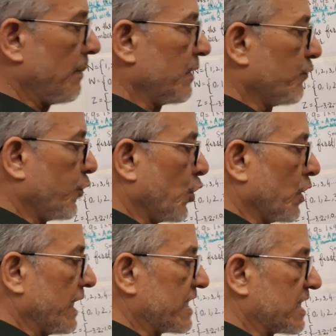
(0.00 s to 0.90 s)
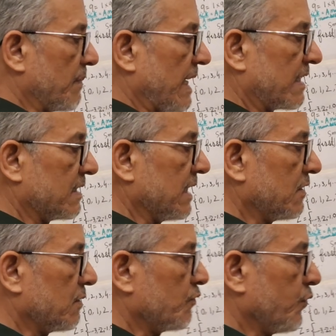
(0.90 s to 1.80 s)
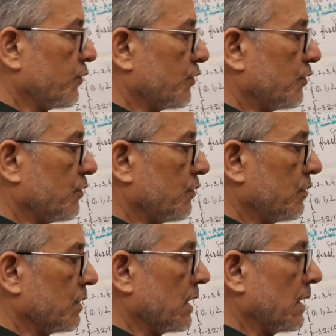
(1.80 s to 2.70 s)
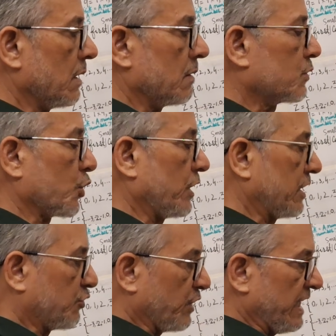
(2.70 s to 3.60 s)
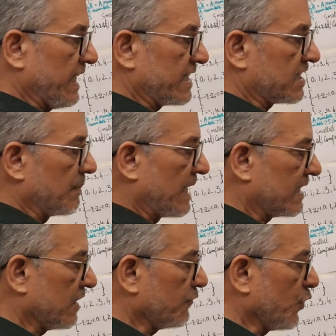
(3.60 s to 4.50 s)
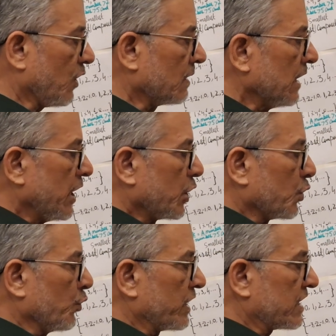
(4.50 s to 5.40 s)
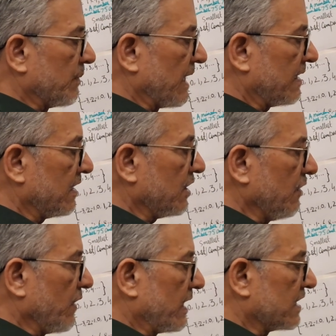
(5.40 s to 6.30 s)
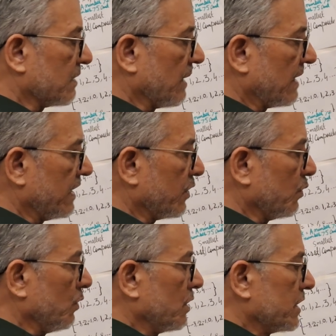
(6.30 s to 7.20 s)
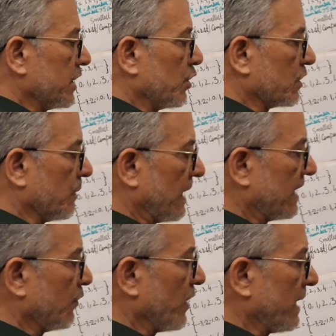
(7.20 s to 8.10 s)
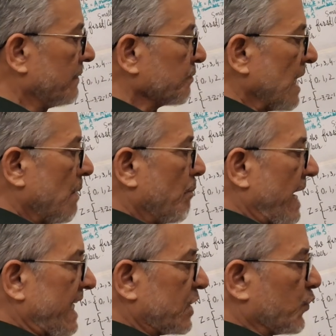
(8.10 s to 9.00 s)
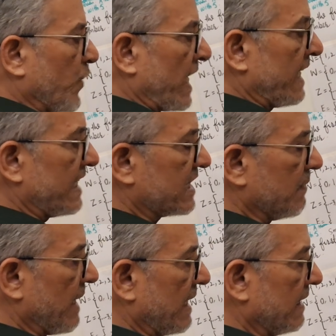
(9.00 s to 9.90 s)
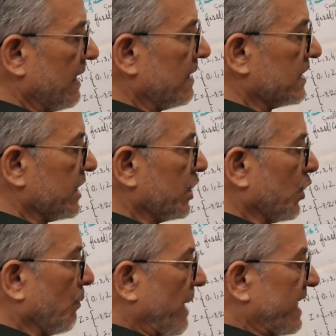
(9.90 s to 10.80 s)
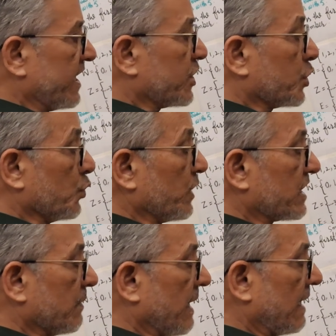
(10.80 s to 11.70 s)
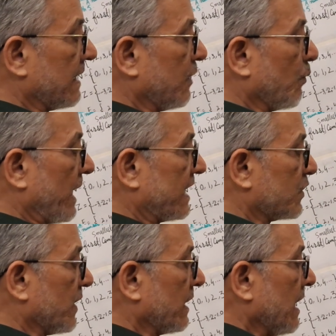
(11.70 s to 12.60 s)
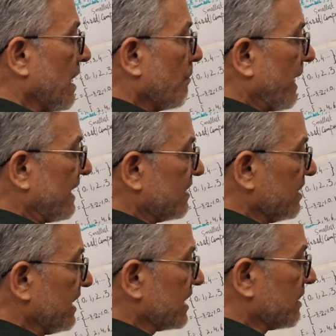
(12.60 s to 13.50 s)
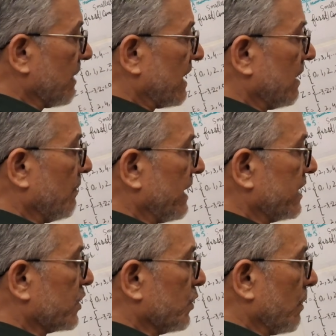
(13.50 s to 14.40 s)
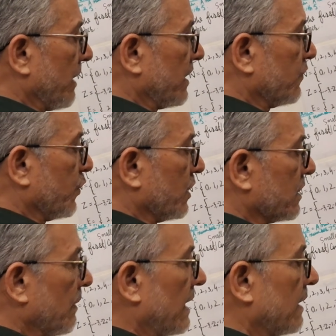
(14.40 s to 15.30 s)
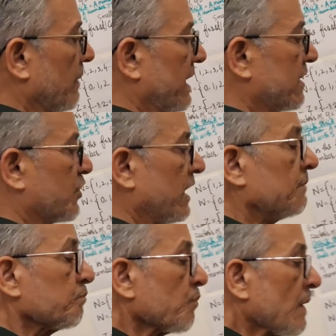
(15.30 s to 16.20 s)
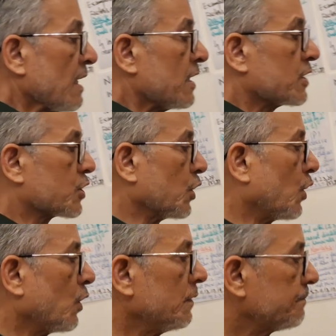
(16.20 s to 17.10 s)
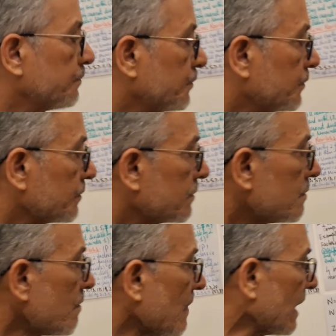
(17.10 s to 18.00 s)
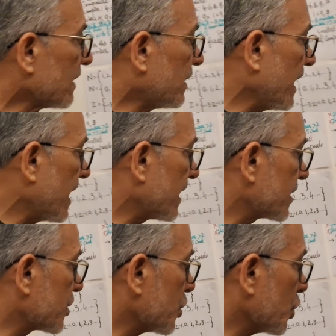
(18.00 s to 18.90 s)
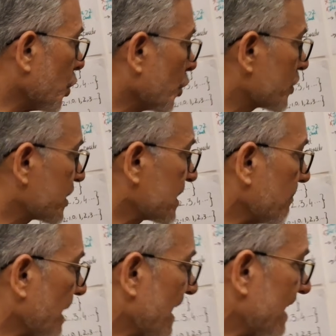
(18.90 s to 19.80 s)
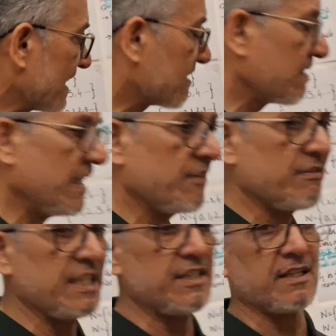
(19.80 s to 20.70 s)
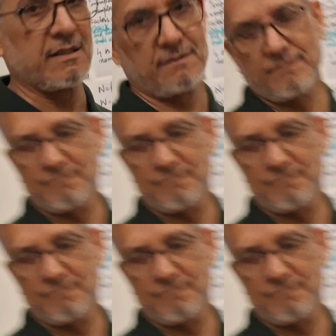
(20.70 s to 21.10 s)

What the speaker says: I mean, 4 is smaller than 3 is smaller than 4, 2 is smaller than 3, 1 is smaller than 2, 0 is smaller than 1, -1 is smaller than 0, -2 is smaller than -1, -3 is smaller than -2, and -4 is smaller than -3. So there is no smallest integer.